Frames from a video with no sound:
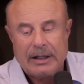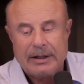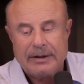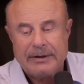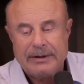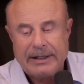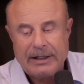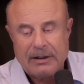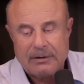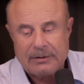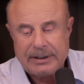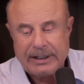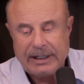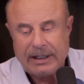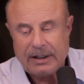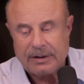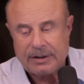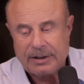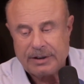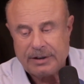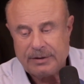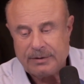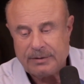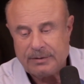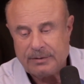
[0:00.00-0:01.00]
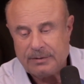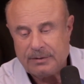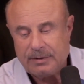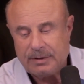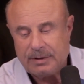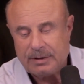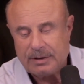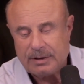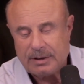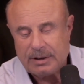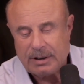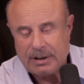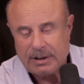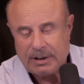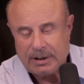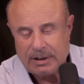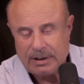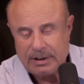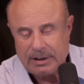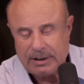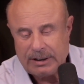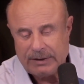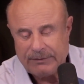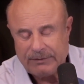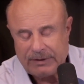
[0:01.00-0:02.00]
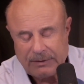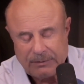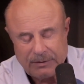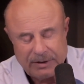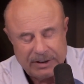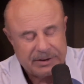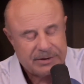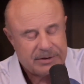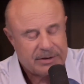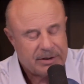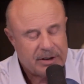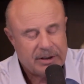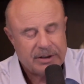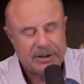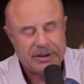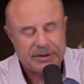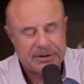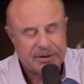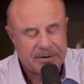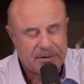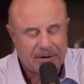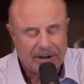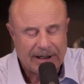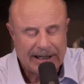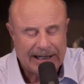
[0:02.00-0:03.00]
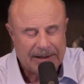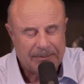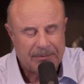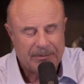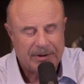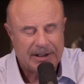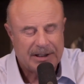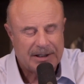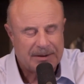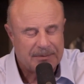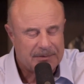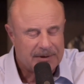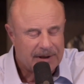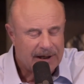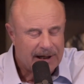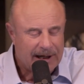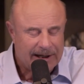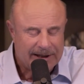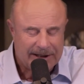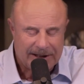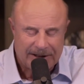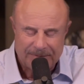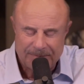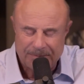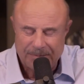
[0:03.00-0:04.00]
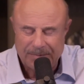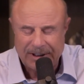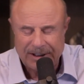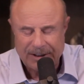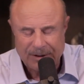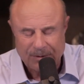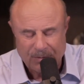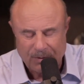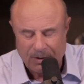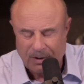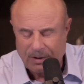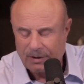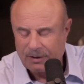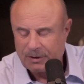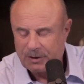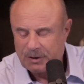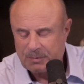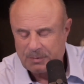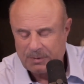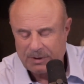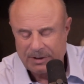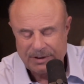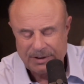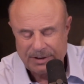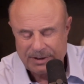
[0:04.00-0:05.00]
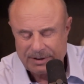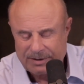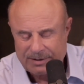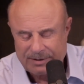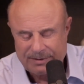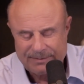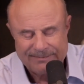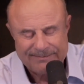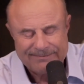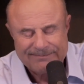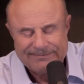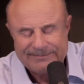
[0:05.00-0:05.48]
they'll tell you, if they were just going to describe them, not in big words, but just,